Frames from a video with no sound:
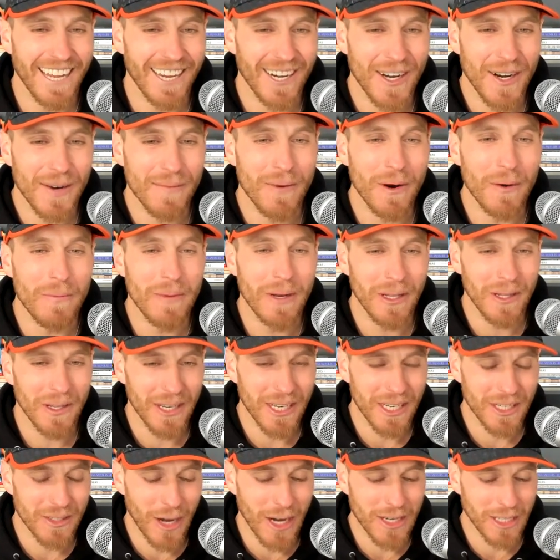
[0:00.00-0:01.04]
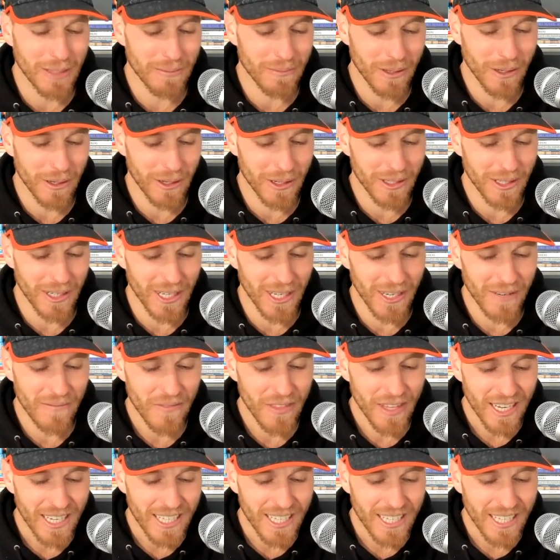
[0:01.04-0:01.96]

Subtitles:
you know, mobility stretching protocol.